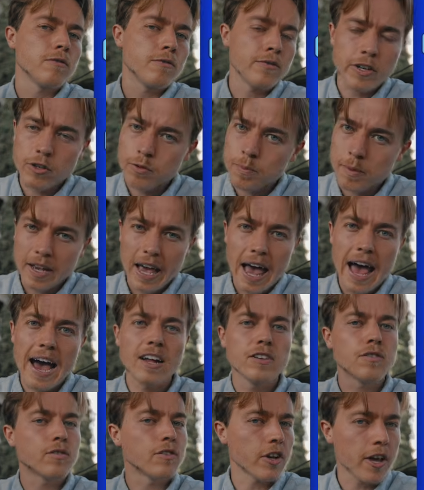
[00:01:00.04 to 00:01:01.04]
Facebook
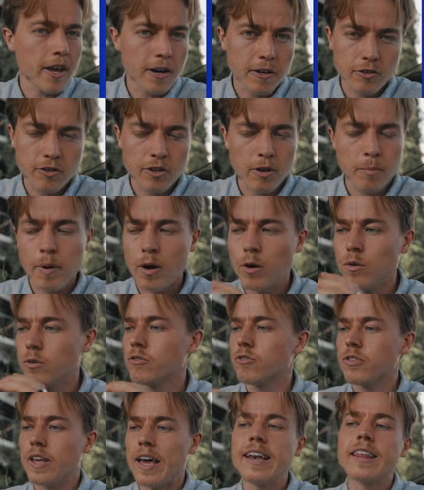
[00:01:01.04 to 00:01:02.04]
ads, for carousel
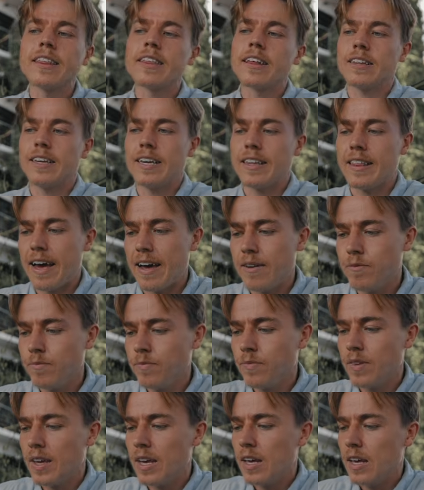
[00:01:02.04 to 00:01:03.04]
posts, anything like that.
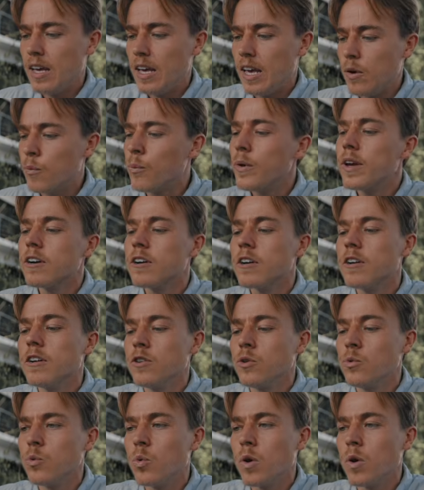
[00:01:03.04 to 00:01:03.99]
And we are gonna do